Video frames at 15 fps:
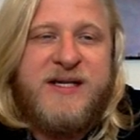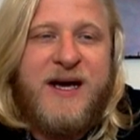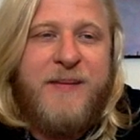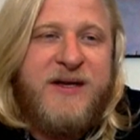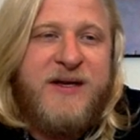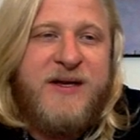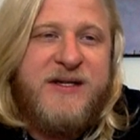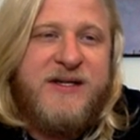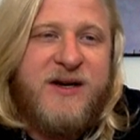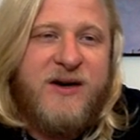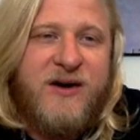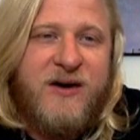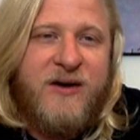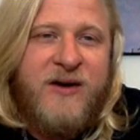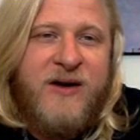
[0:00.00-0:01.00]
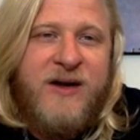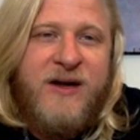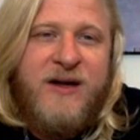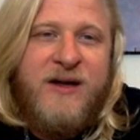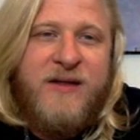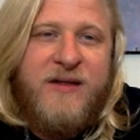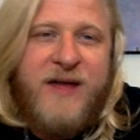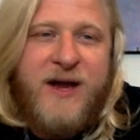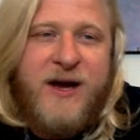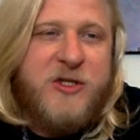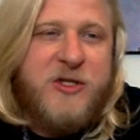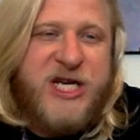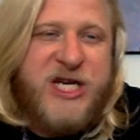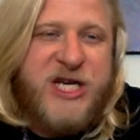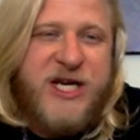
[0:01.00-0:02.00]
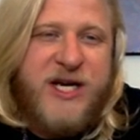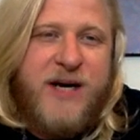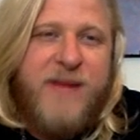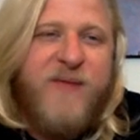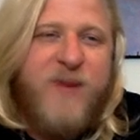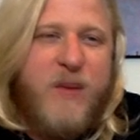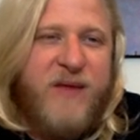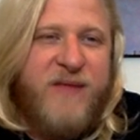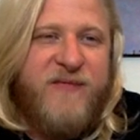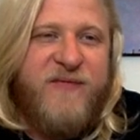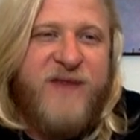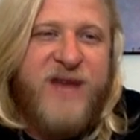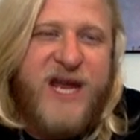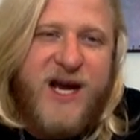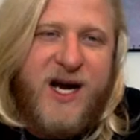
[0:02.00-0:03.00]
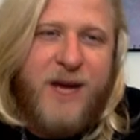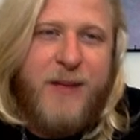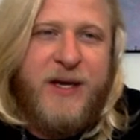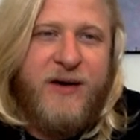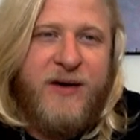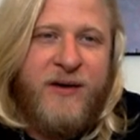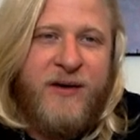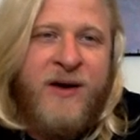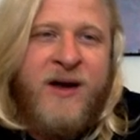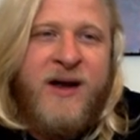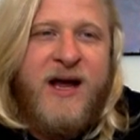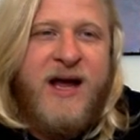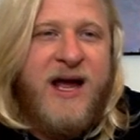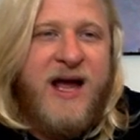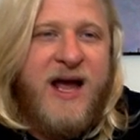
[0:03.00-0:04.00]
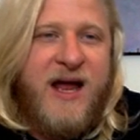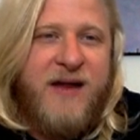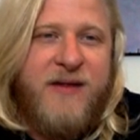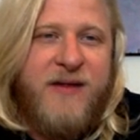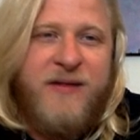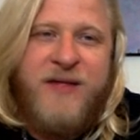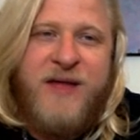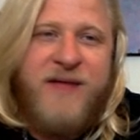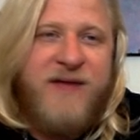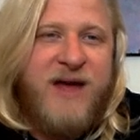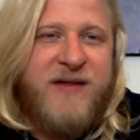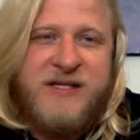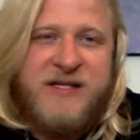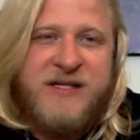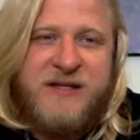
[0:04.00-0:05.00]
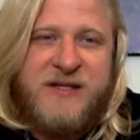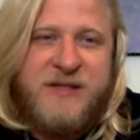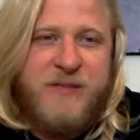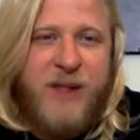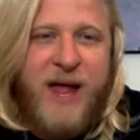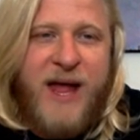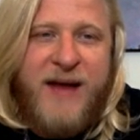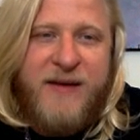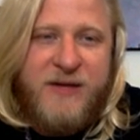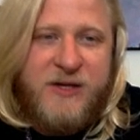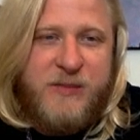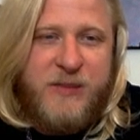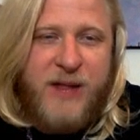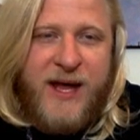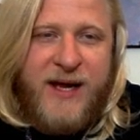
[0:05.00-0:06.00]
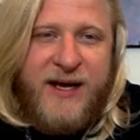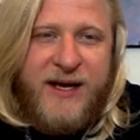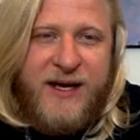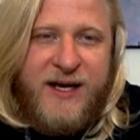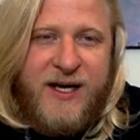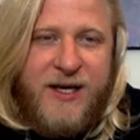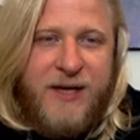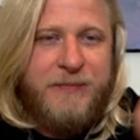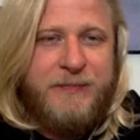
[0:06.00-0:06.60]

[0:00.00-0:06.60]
I mean, they are G'd up from the feet up here. And they've got this black I